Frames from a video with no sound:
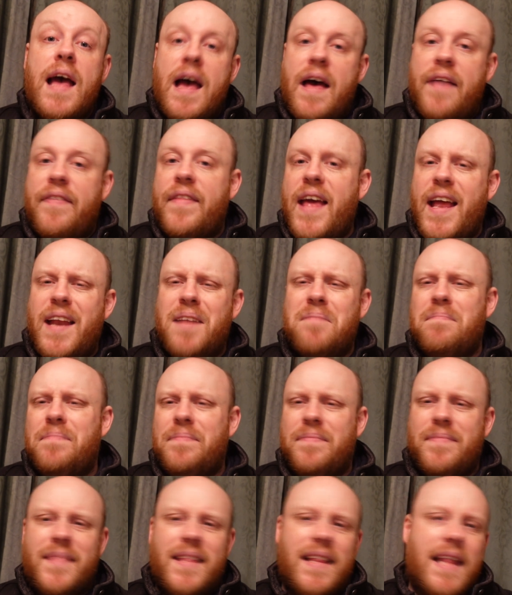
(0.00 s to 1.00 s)
And then
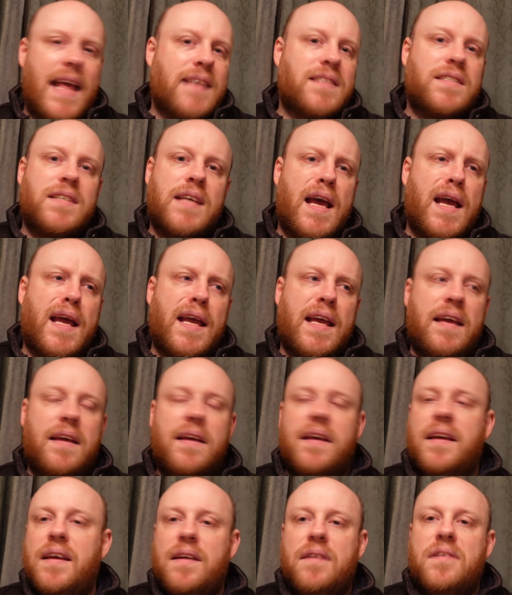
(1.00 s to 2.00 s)
let's say
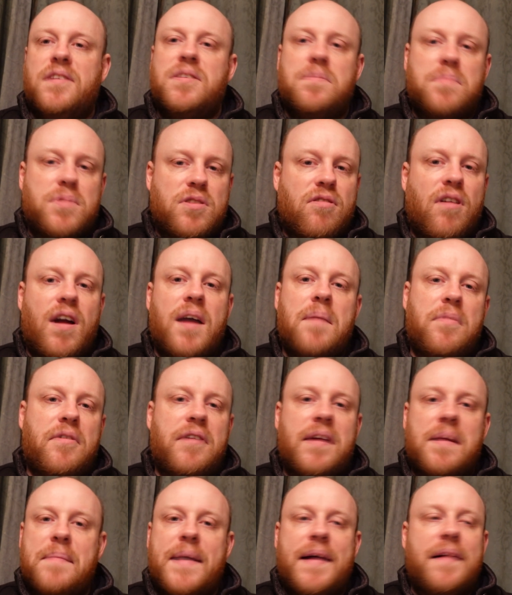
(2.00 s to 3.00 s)
your subscriber
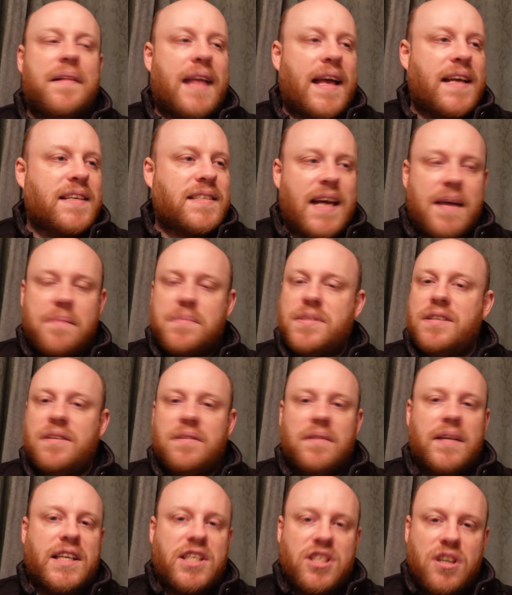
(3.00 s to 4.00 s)
email gets
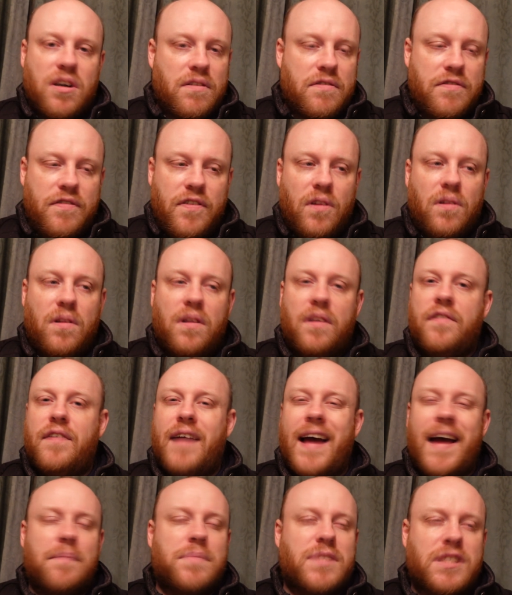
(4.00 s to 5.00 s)
absolutely chock full of
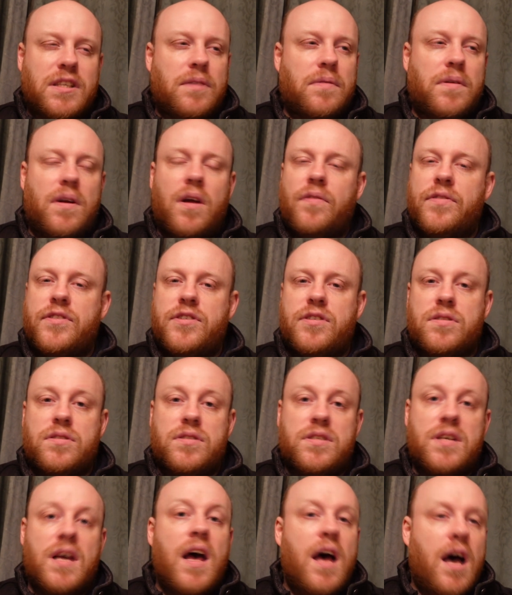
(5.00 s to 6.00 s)
absolute
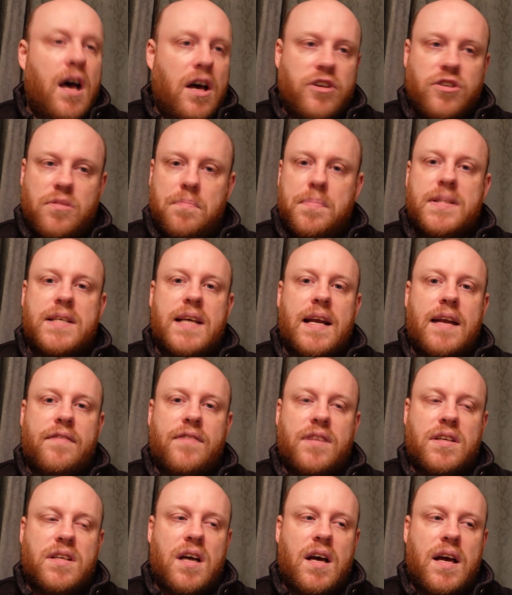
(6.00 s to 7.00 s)
nonsense 100% of
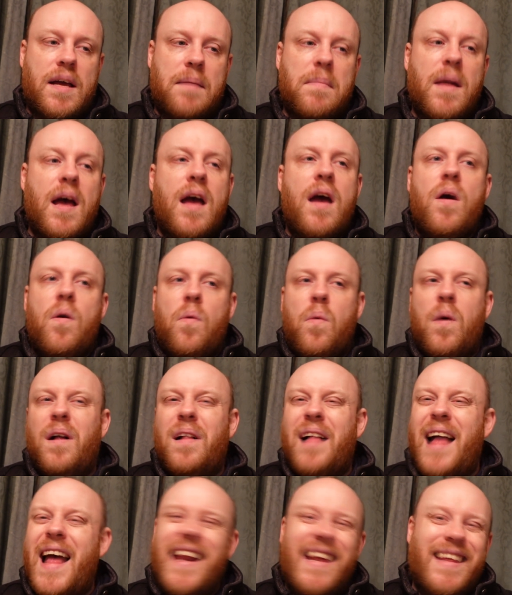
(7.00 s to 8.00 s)
the time.
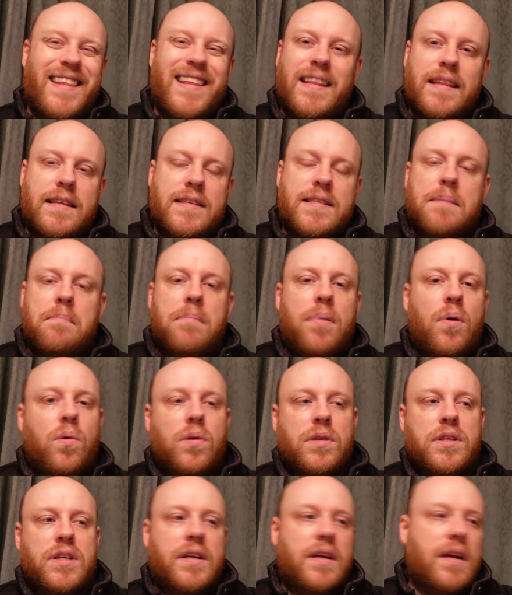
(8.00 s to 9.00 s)
Well, anything that's
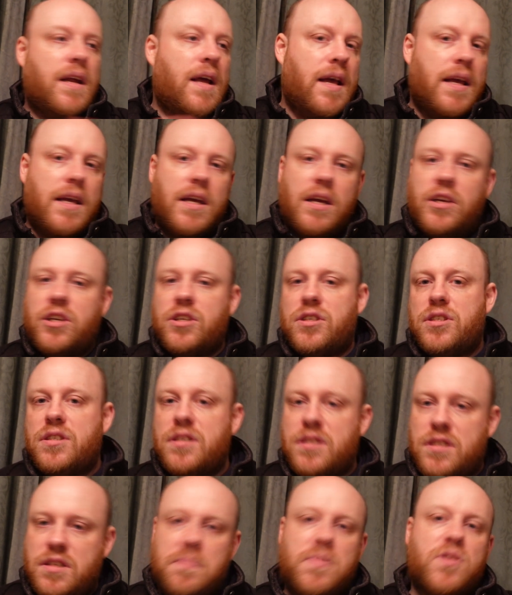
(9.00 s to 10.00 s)
important, you
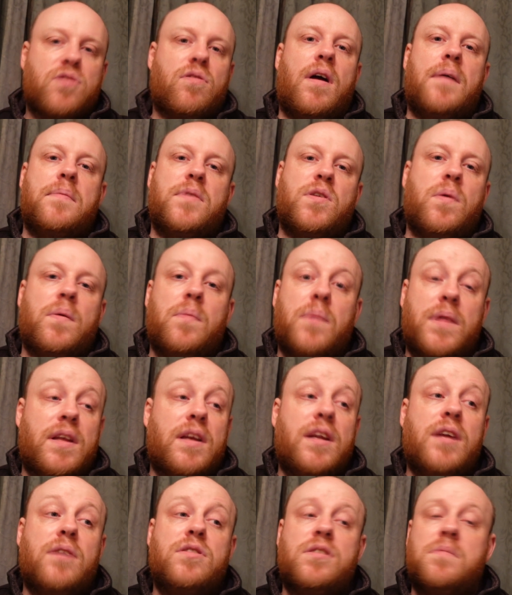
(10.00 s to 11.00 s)
just subscribe to it with a
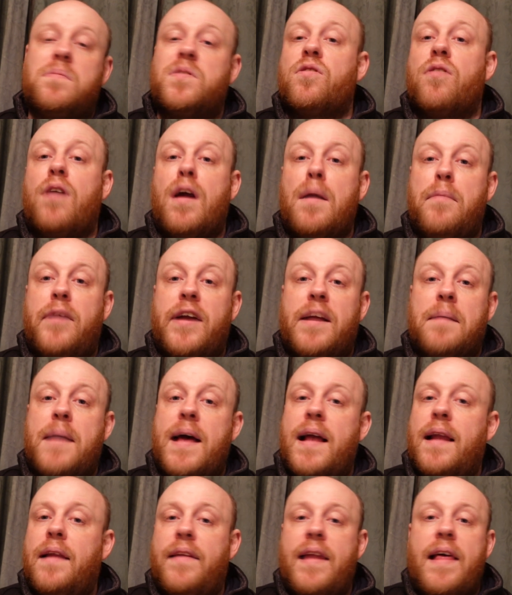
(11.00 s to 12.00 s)
new subscriber
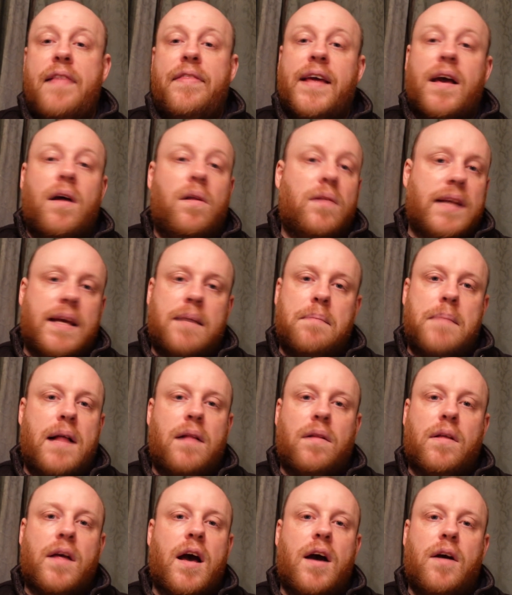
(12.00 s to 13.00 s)
email and let the old
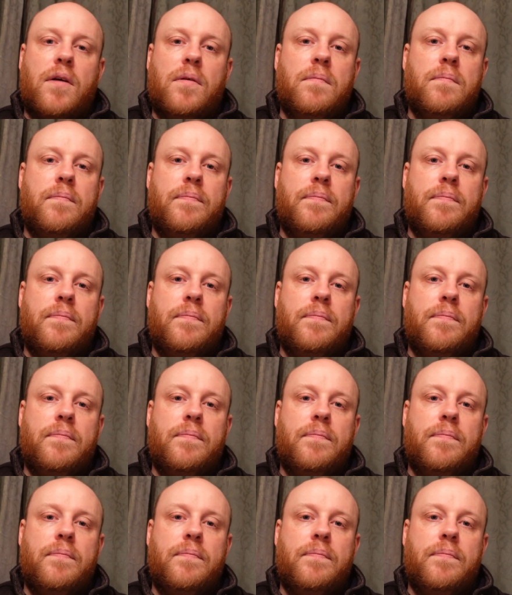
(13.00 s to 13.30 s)
email go.